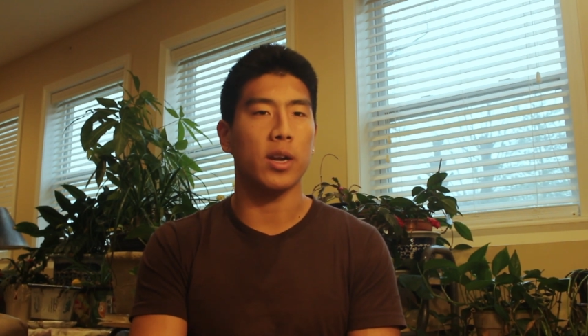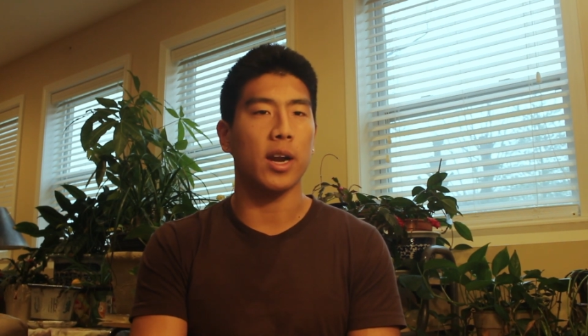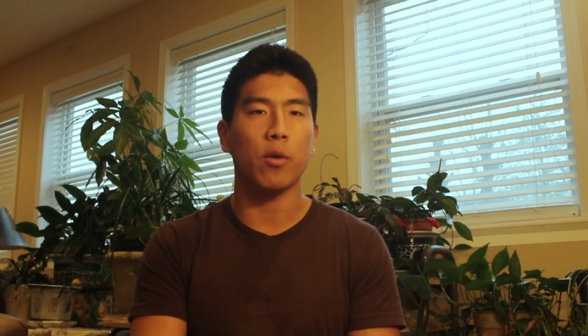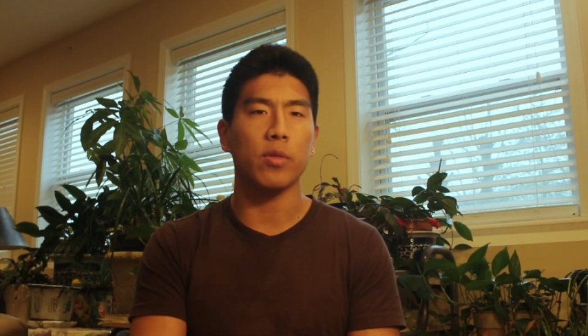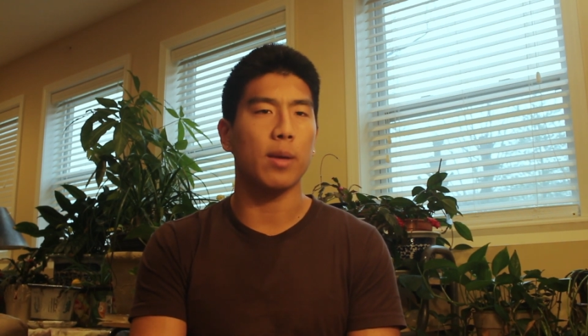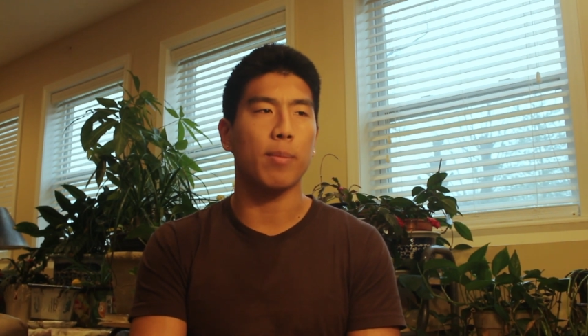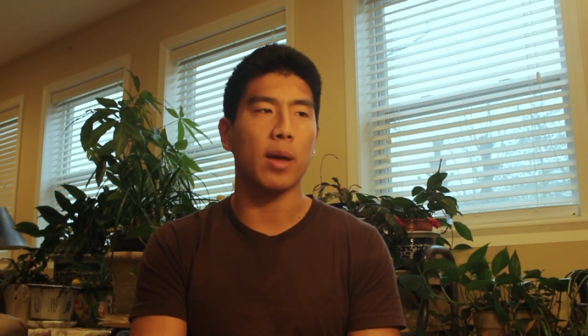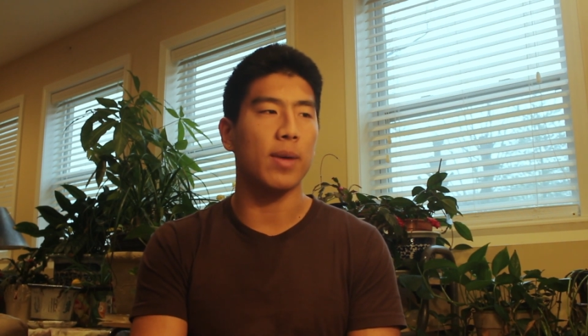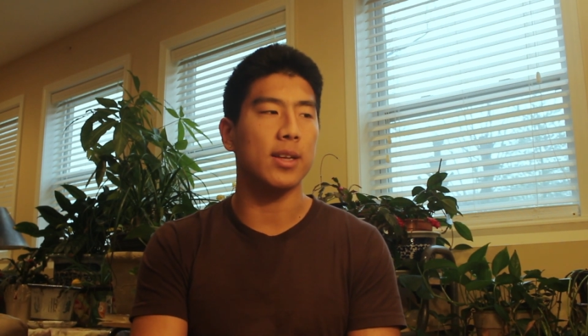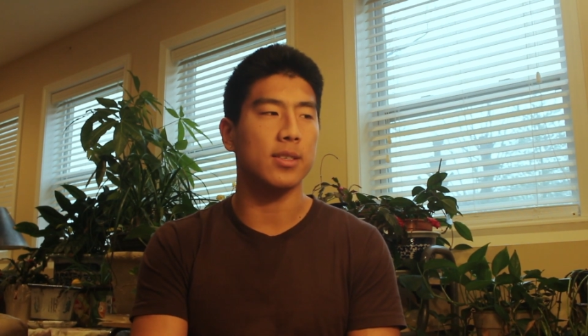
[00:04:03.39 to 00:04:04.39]
And I don't think
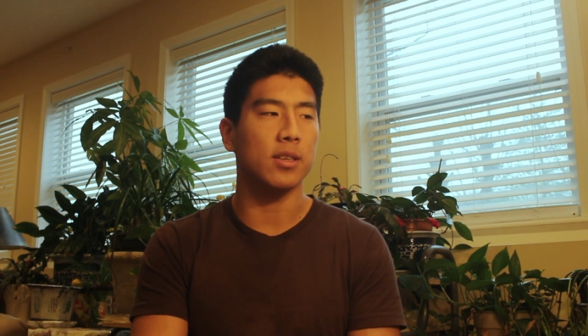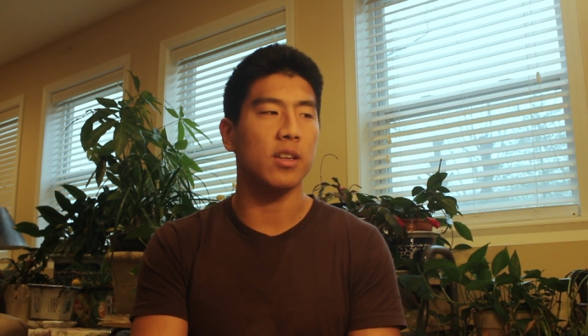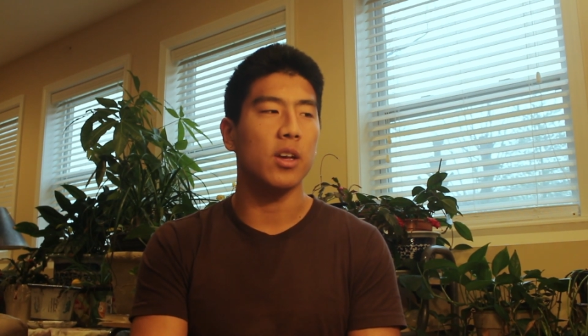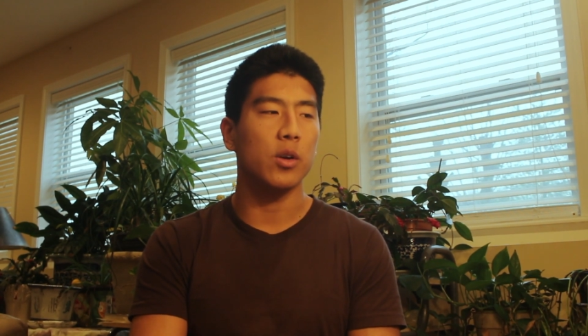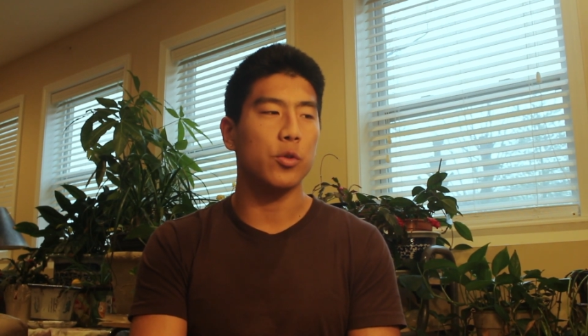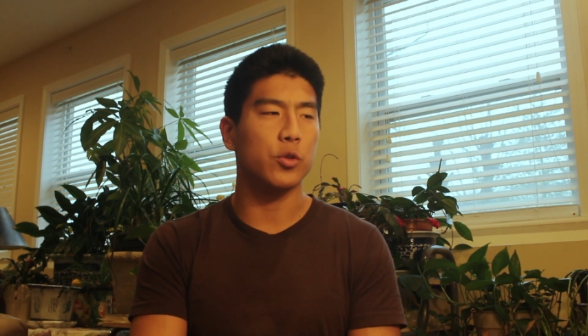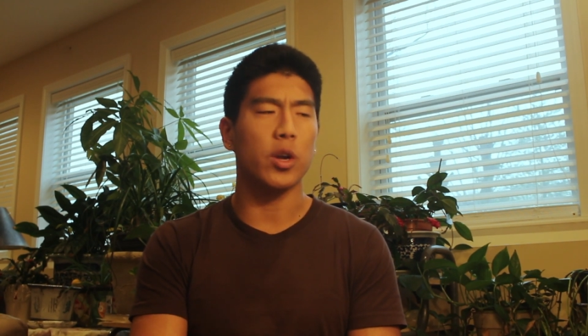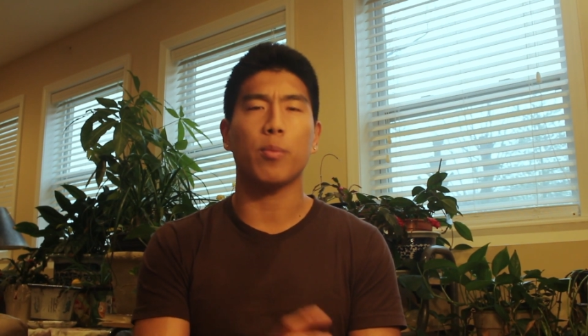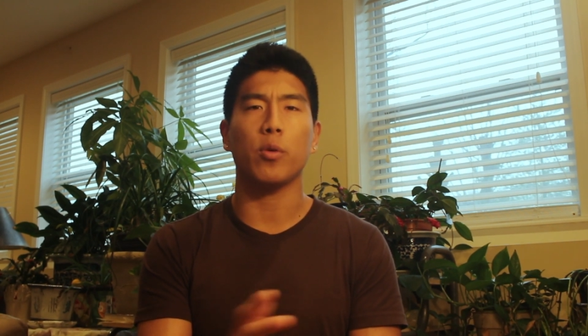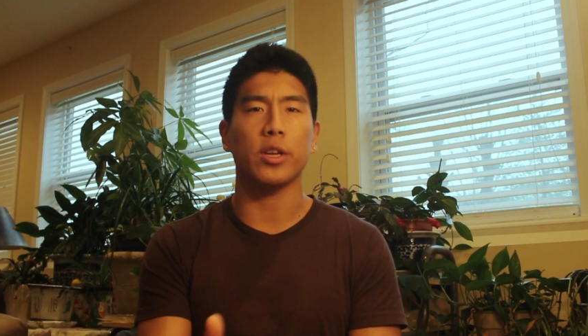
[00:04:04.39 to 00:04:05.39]
Penn Medicine was
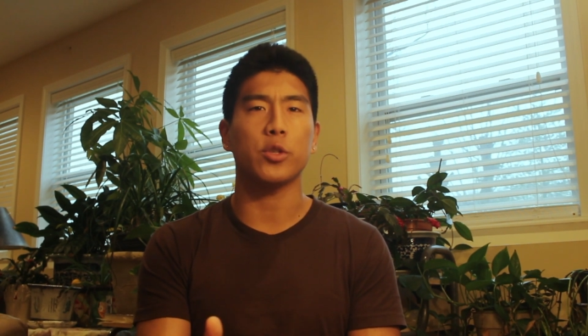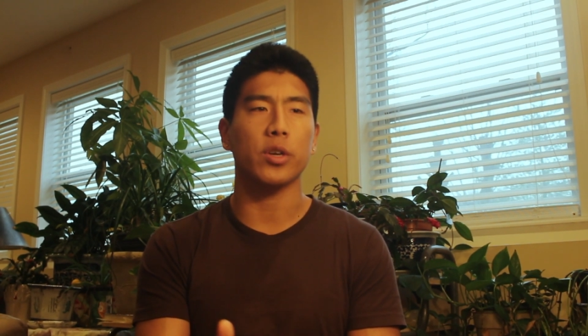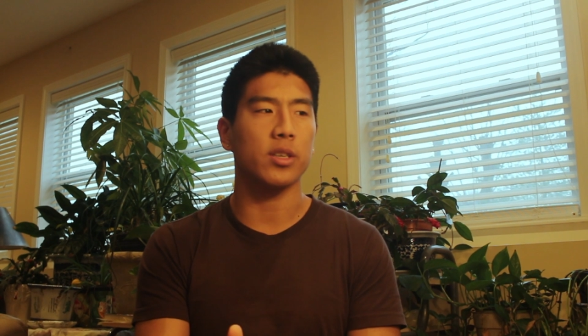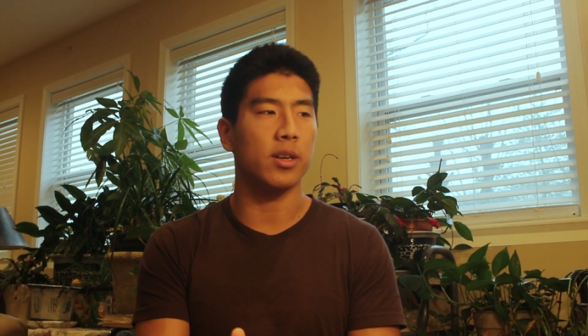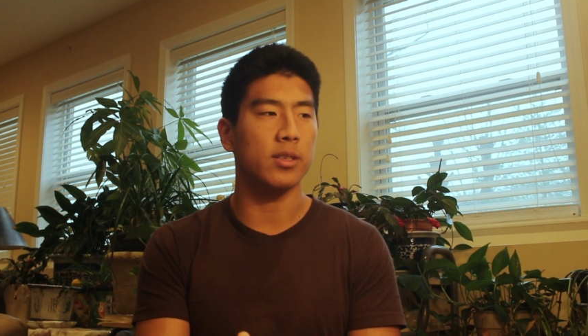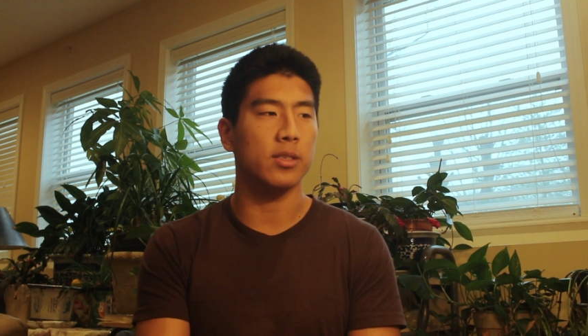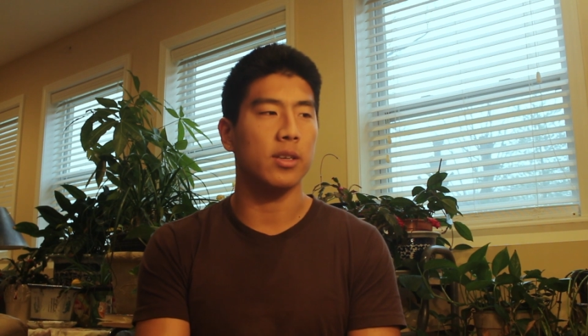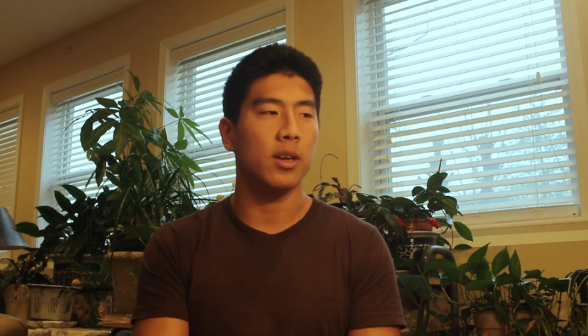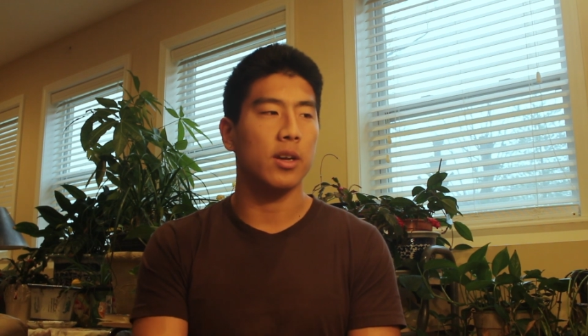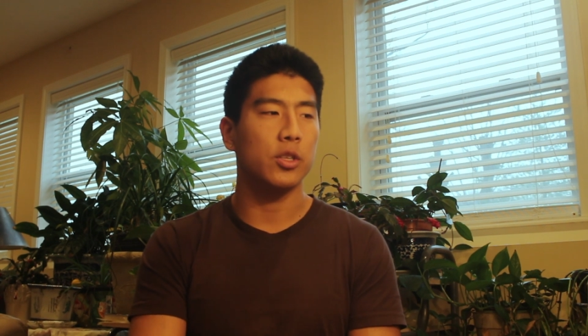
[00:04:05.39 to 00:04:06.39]
trying to pull any tricks on
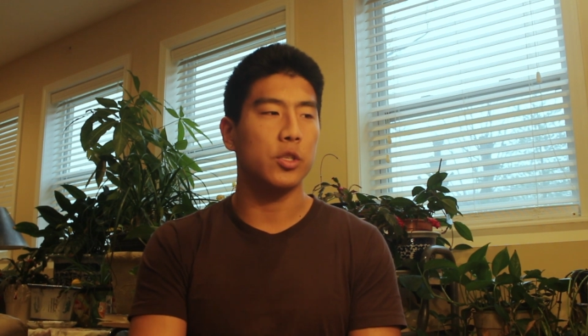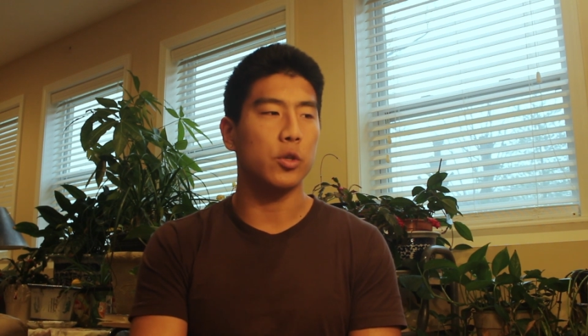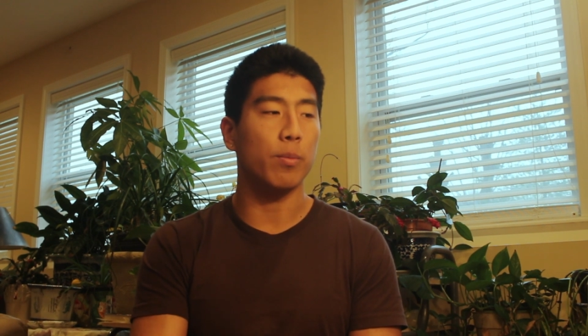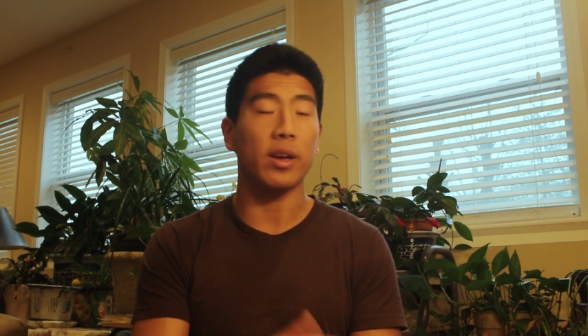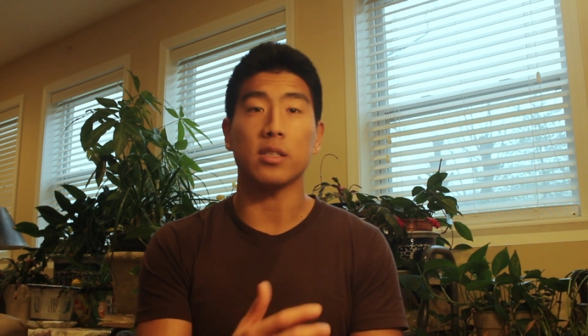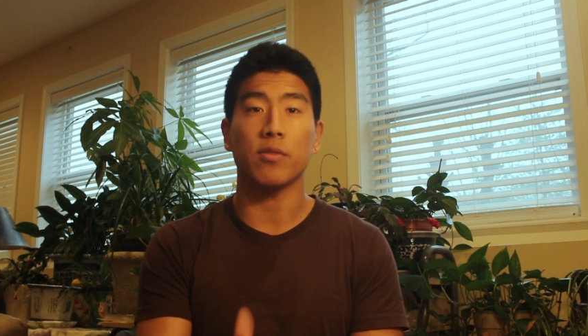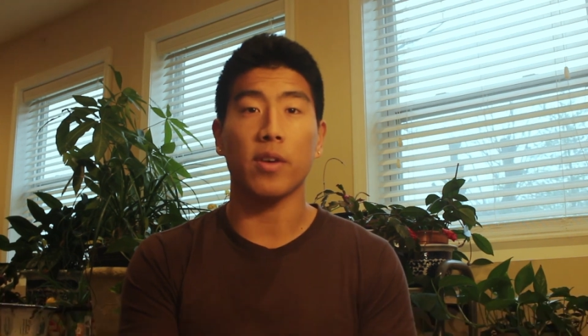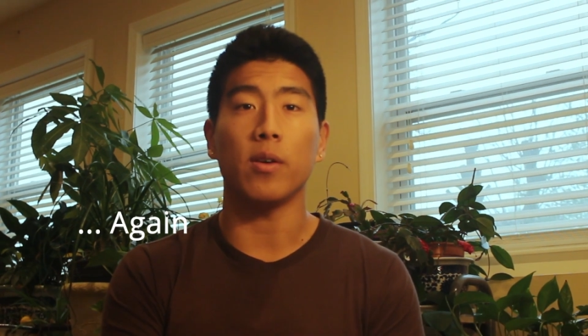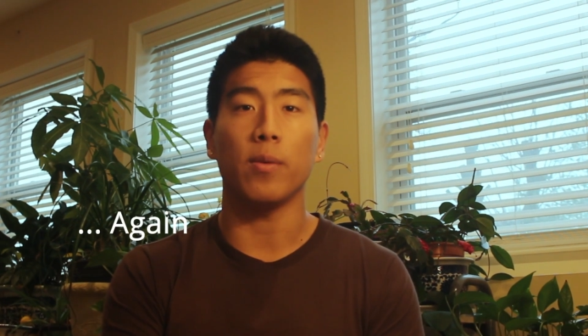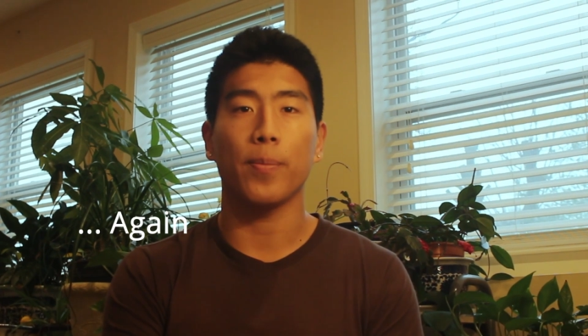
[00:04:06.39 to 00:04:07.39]
us to make us
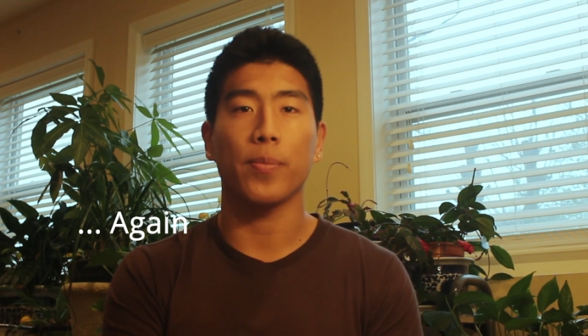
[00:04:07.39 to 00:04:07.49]
fail.